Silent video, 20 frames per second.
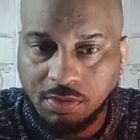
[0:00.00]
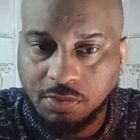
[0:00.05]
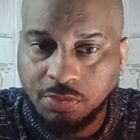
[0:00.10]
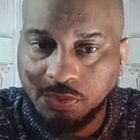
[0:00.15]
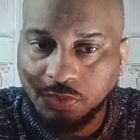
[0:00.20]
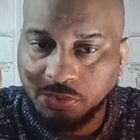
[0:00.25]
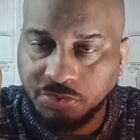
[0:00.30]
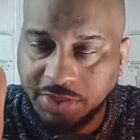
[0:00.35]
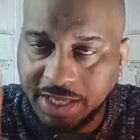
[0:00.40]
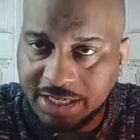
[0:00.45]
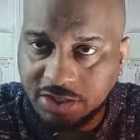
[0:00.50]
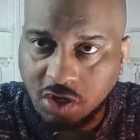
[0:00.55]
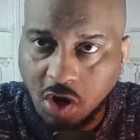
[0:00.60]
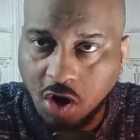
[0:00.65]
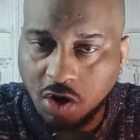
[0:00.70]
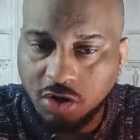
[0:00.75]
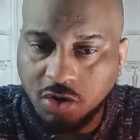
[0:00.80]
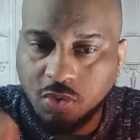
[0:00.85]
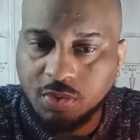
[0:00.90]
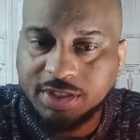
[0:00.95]
this
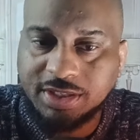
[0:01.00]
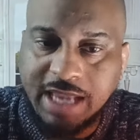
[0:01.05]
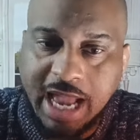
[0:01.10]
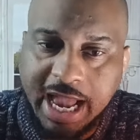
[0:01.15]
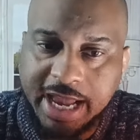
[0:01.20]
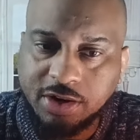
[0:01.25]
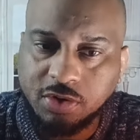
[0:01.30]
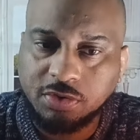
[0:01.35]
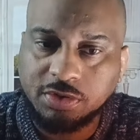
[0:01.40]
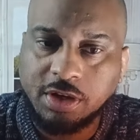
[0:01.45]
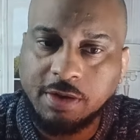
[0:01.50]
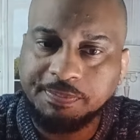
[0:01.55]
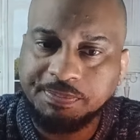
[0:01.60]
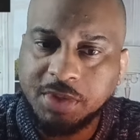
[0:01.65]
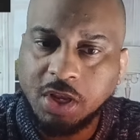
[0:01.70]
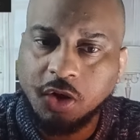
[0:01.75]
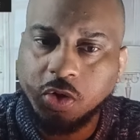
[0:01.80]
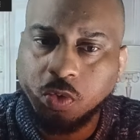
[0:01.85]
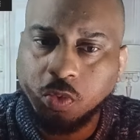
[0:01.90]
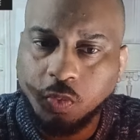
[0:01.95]
article is titled,
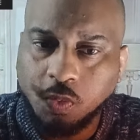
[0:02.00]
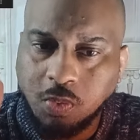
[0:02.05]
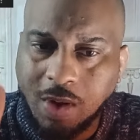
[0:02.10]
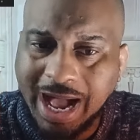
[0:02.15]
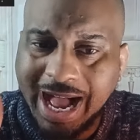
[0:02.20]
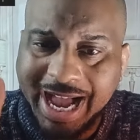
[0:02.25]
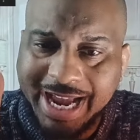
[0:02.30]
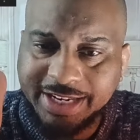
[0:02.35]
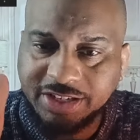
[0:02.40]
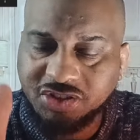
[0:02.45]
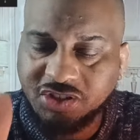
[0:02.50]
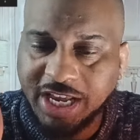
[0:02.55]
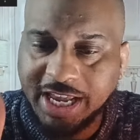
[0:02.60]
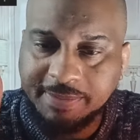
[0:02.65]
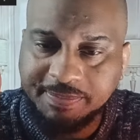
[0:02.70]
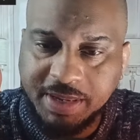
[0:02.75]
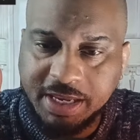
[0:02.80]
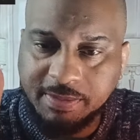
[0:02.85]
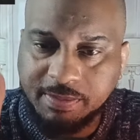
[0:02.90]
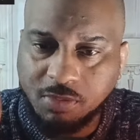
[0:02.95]
Why
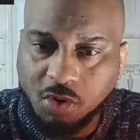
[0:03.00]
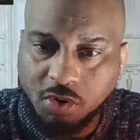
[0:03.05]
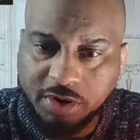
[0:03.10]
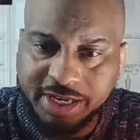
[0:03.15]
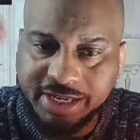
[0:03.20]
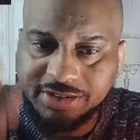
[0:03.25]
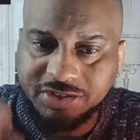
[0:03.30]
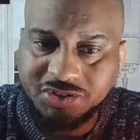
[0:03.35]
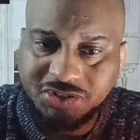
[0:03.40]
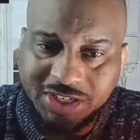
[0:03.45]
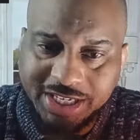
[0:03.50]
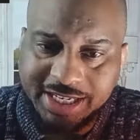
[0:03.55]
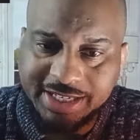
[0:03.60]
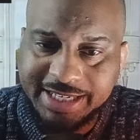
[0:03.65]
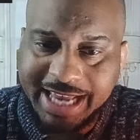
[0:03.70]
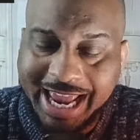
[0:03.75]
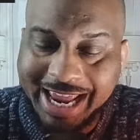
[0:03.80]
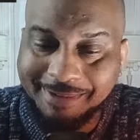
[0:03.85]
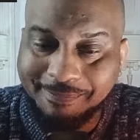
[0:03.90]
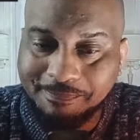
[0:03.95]
JP Morgan
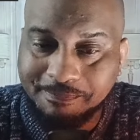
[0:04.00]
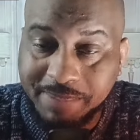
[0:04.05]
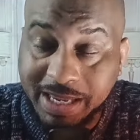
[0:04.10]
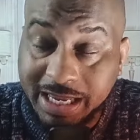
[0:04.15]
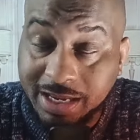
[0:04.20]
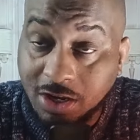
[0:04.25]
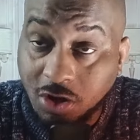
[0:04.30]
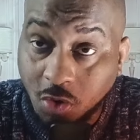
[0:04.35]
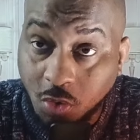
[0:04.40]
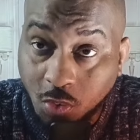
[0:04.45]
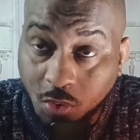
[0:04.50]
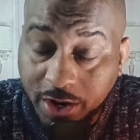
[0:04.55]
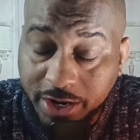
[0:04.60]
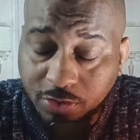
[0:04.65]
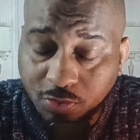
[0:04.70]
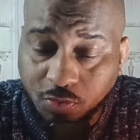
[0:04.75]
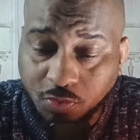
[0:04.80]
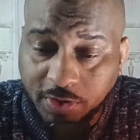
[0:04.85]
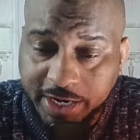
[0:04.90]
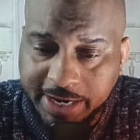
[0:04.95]
Sees a
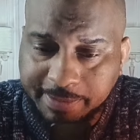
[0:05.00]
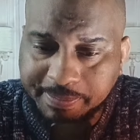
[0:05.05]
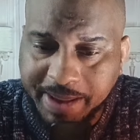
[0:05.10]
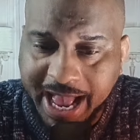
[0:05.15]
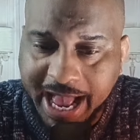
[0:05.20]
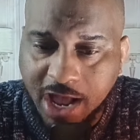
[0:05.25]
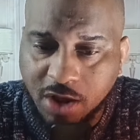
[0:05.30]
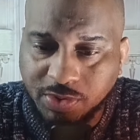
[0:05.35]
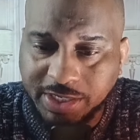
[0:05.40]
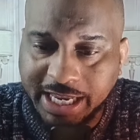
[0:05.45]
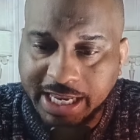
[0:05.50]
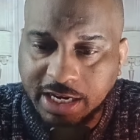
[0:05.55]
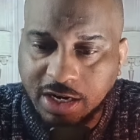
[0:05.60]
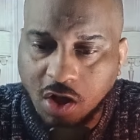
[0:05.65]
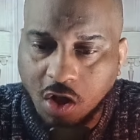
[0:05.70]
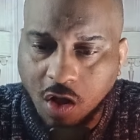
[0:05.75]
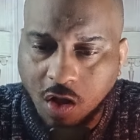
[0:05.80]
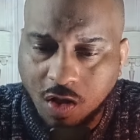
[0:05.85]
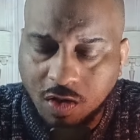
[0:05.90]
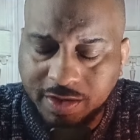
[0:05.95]
Bitcoin Rebound in
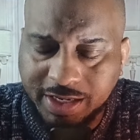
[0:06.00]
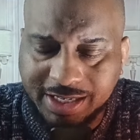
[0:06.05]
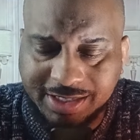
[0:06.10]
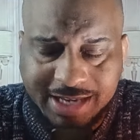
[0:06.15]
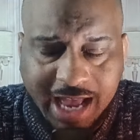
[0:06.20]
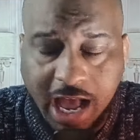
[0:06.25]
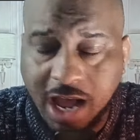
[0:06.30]
August.